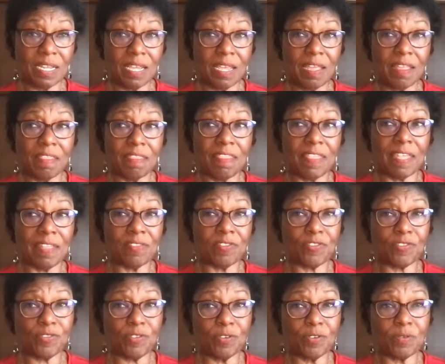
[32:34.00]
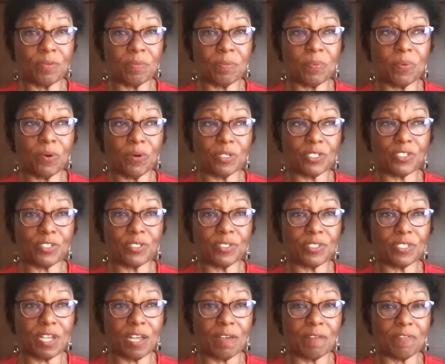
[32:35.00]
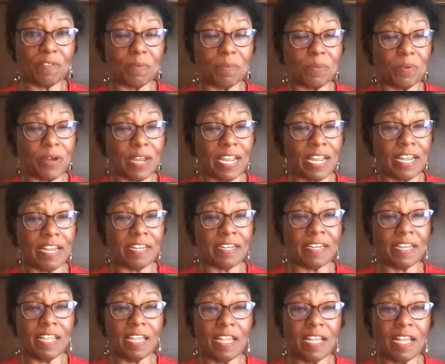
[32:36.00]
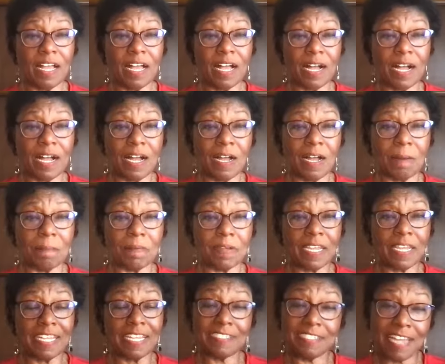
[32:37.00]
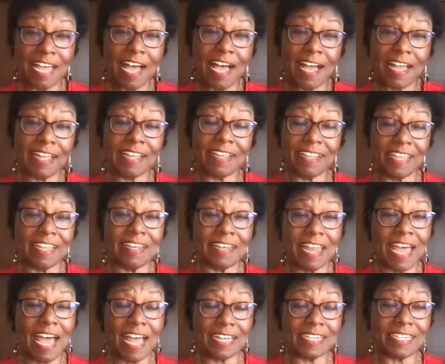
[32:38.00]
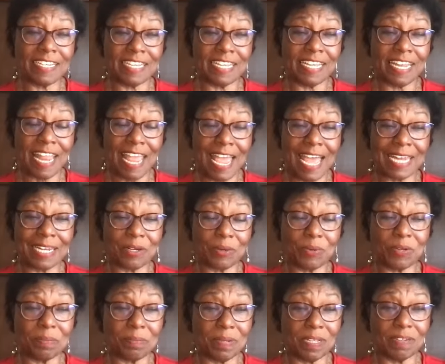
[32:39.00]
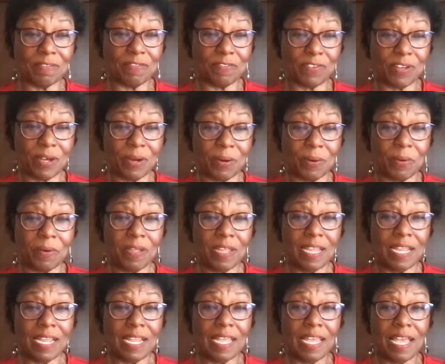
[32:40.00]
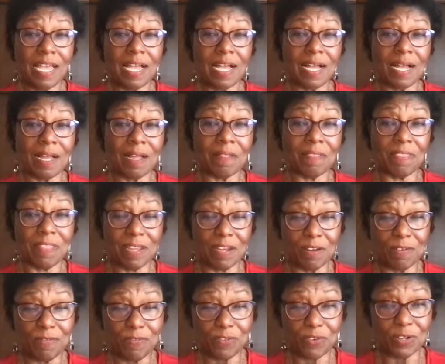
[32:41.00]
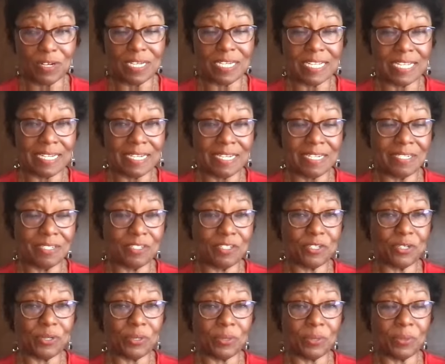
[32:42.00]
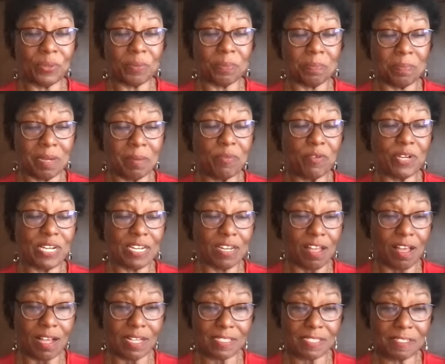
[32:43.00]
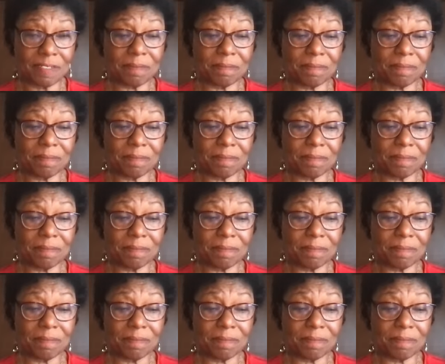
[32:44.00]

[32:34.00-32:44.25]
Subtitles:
then certain portions of the brain can die and not get adequate blood flow, therefore leading to memory loss.